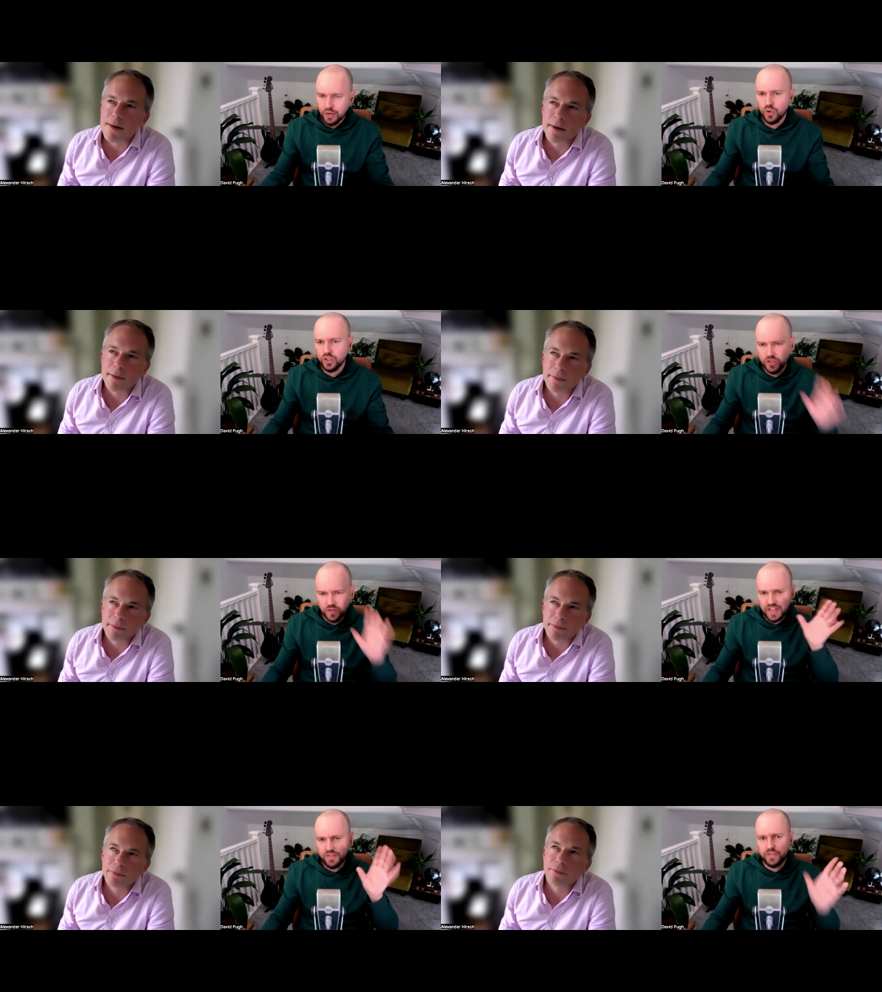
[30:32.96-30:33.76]
Speaker 1: what sort
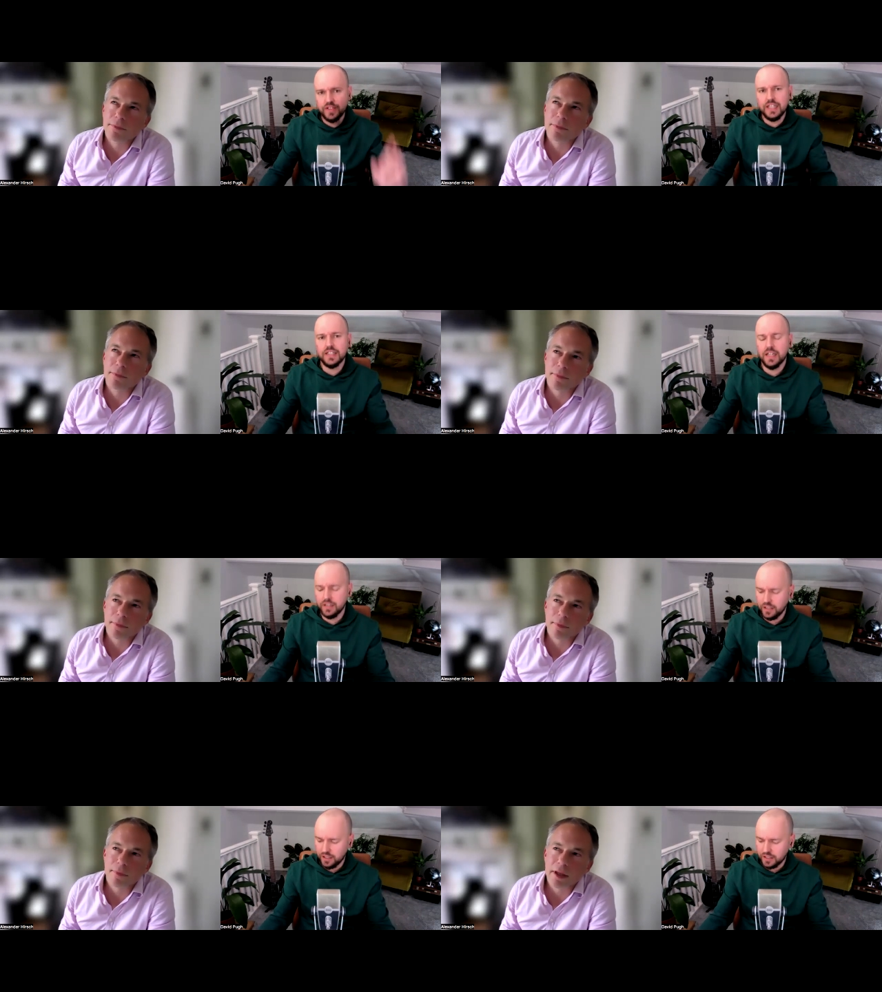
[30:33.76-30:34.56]
of level of
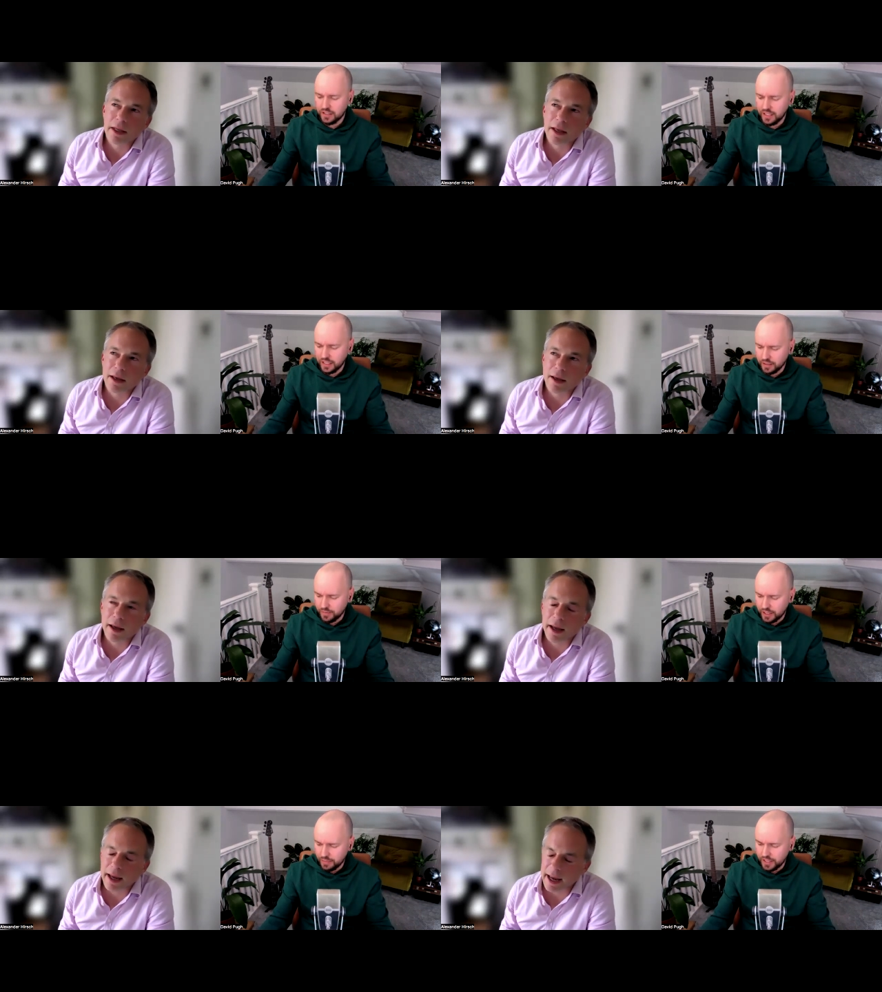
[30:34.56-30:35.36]
detail do you like to see in
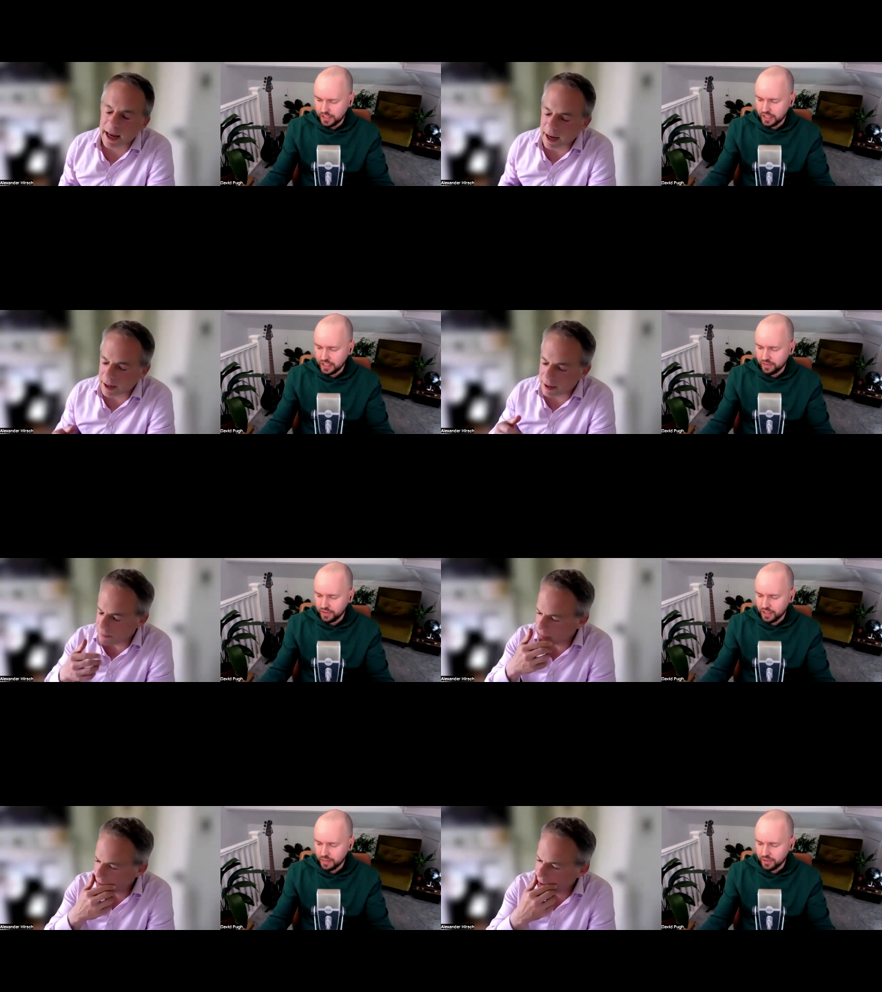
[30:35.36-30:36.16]
the
Speaker 2: in the pitch deck for
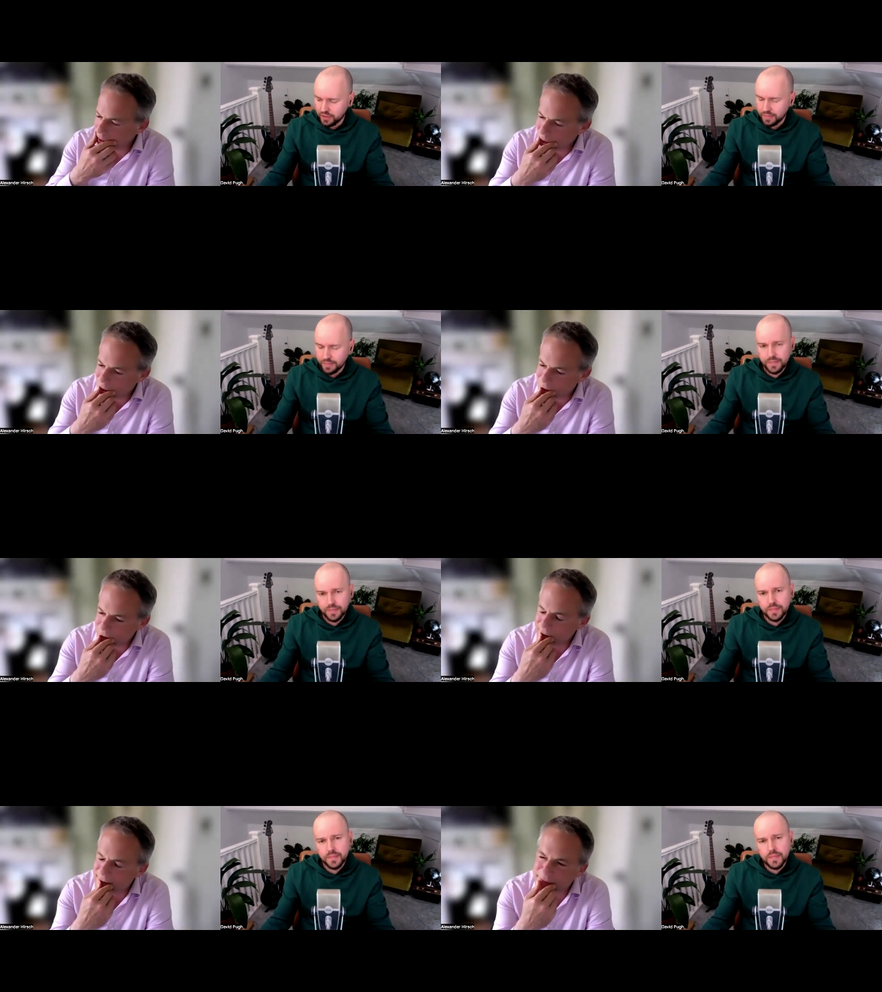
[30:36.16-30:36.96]
the numbers?
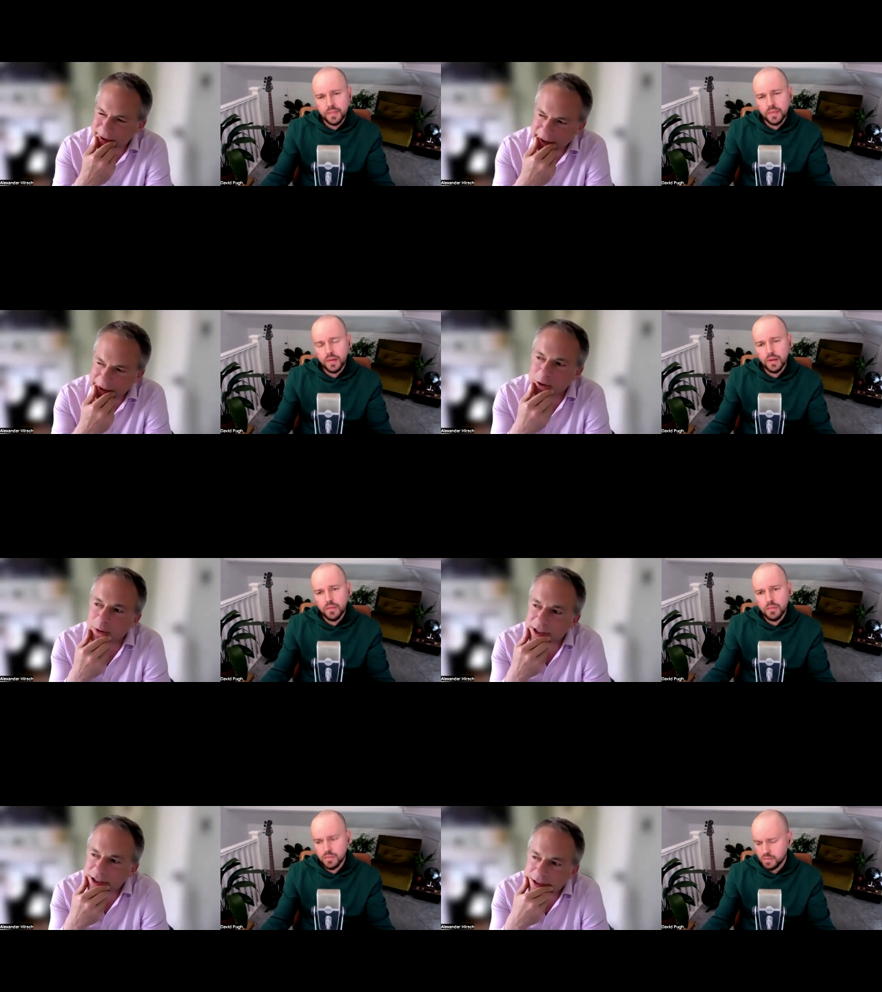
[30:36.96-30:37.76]
It's a very good
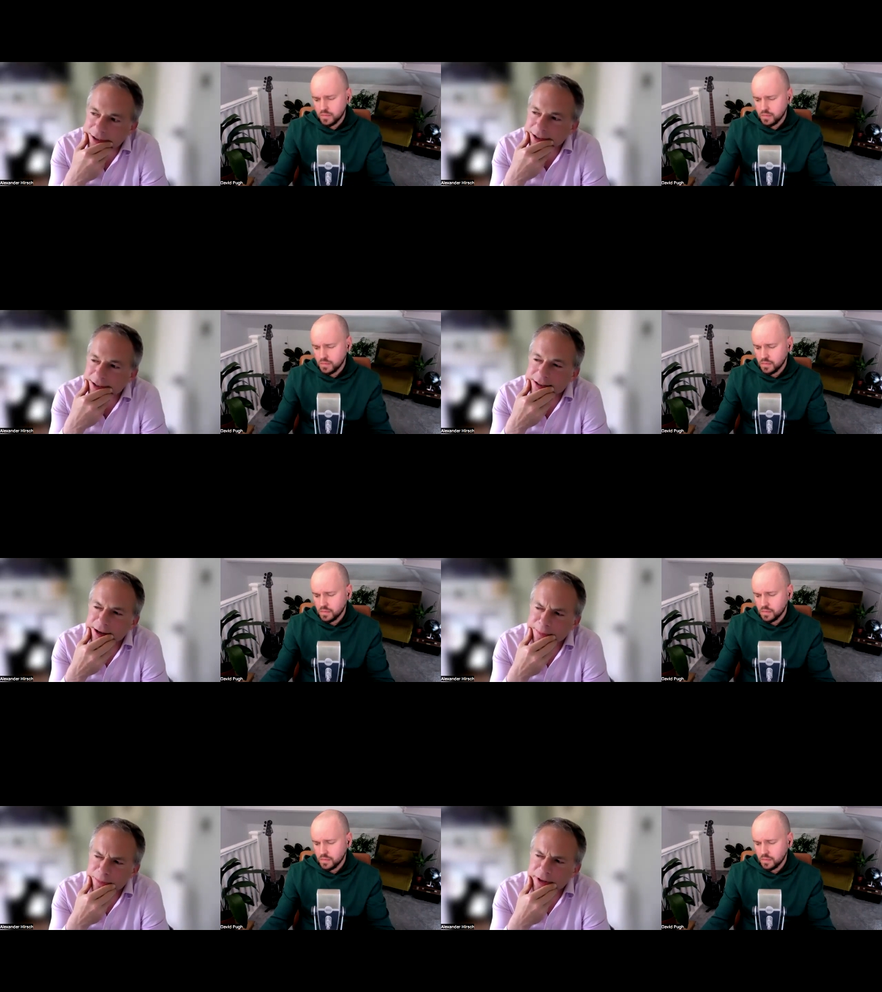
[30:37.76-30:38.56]
question. It's
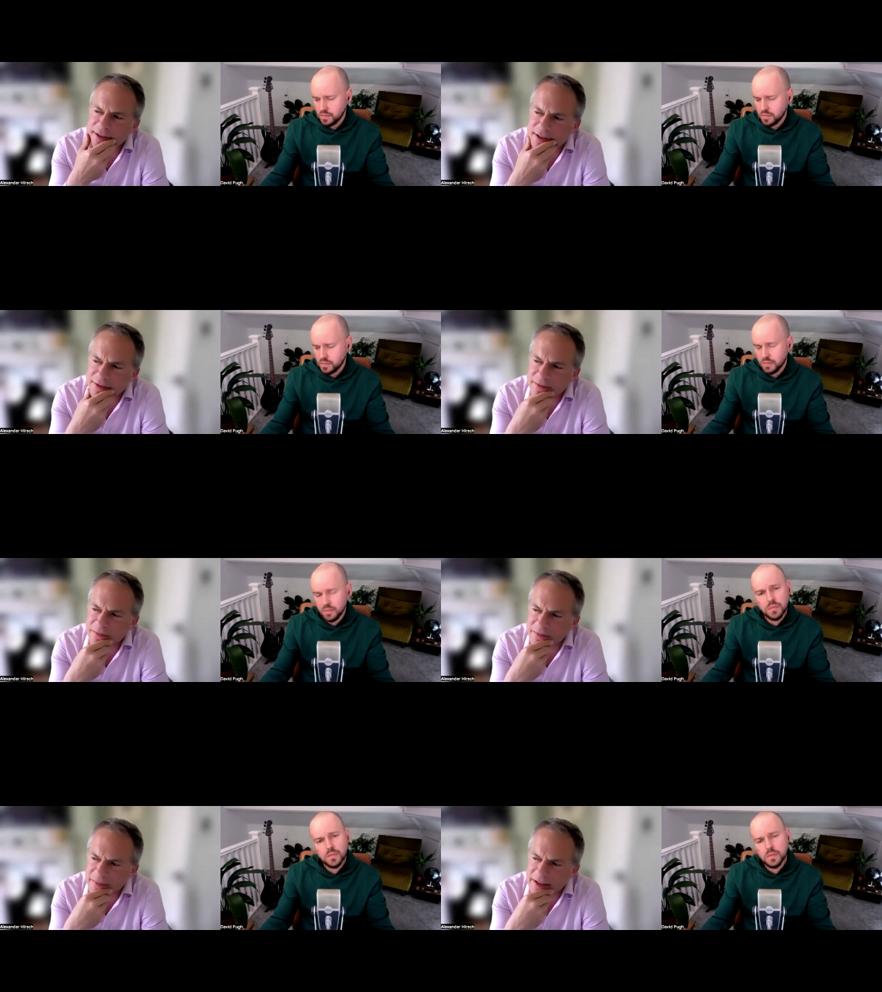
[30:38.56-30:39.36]
um it's
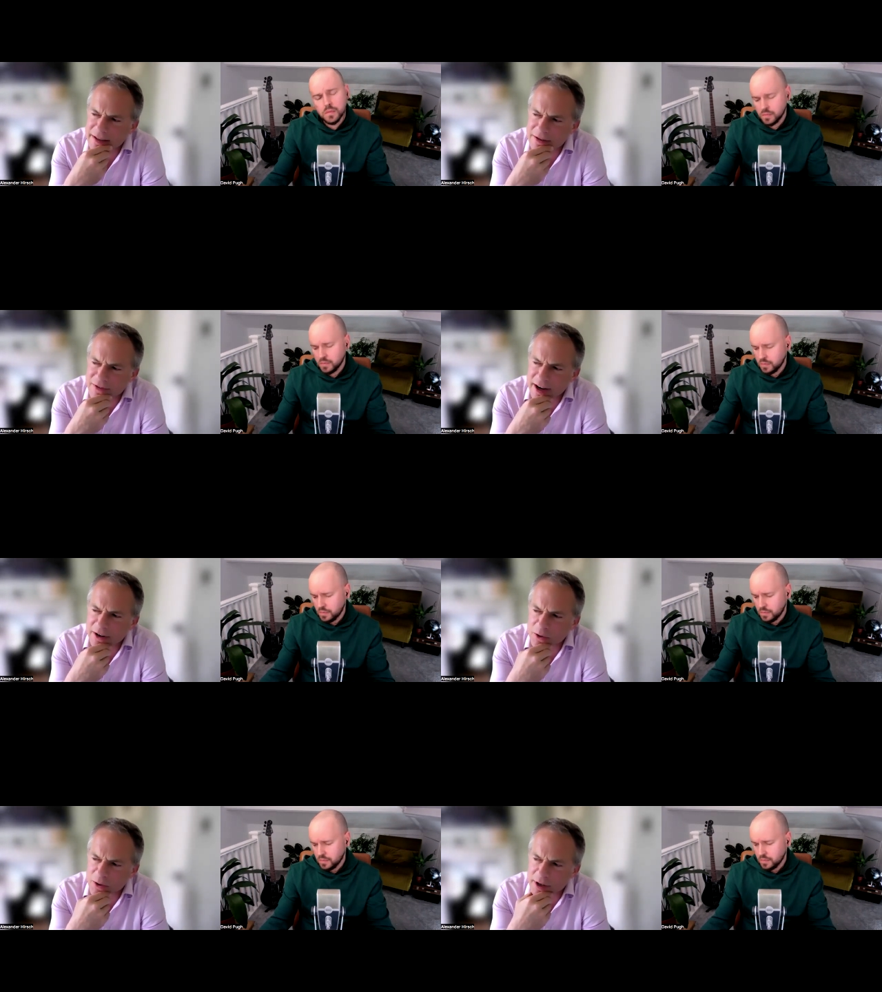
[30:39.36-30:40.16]
a it's a
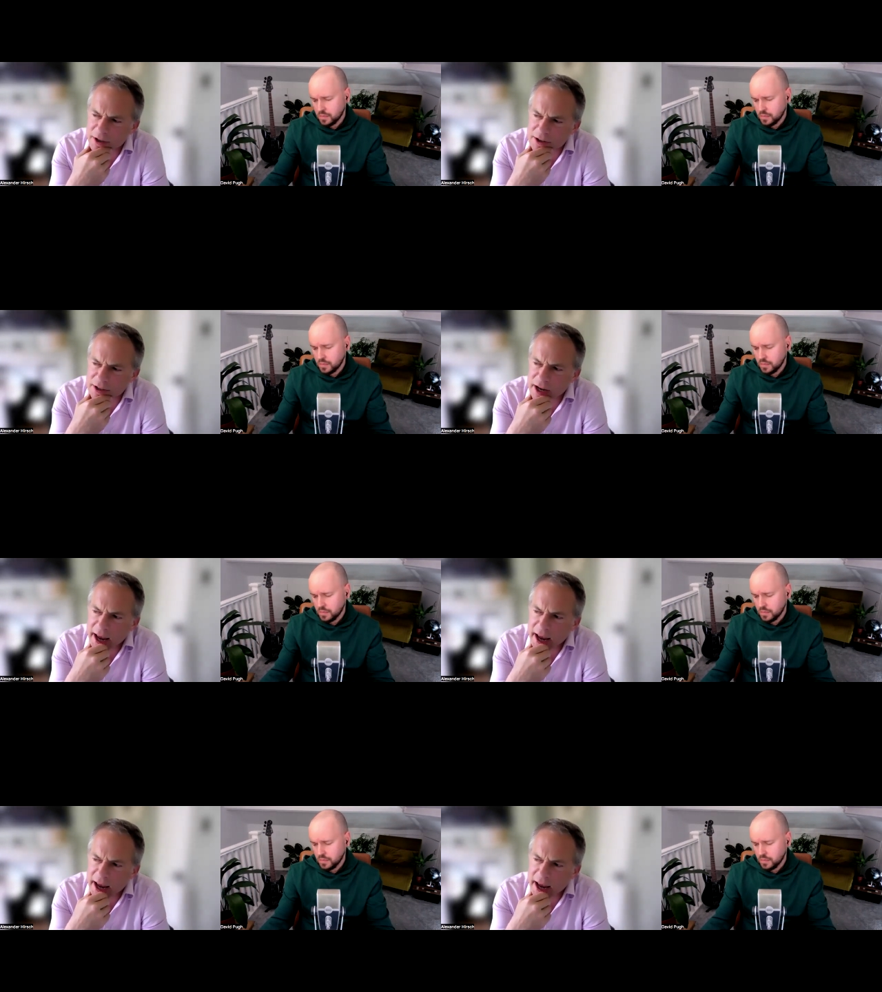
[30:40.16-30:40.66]
very good question.